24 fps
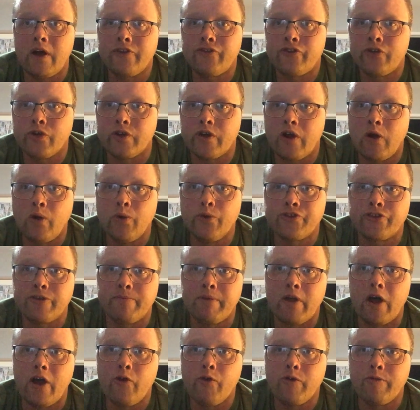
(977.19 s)
I took a whole
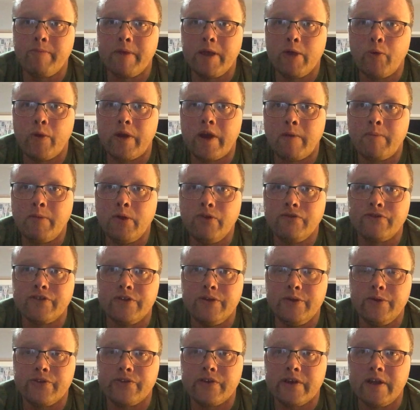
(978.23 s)
supply with me when I moved to
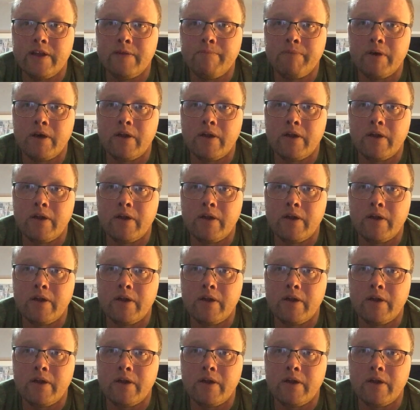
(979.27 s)
New Zealand,